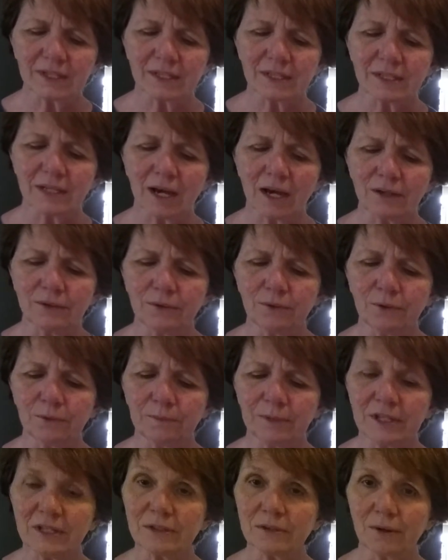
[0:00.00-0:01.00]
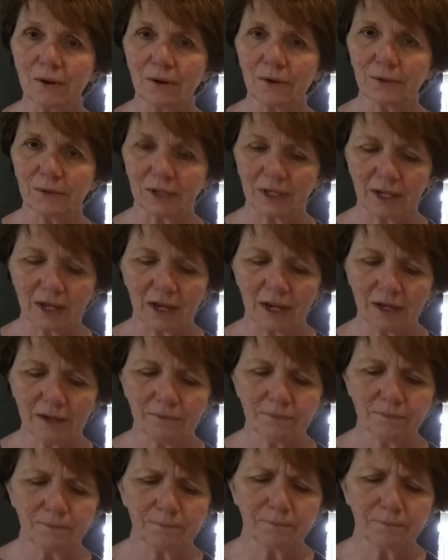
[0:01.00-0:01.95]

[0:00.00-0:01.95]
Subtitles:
da nobis hodie,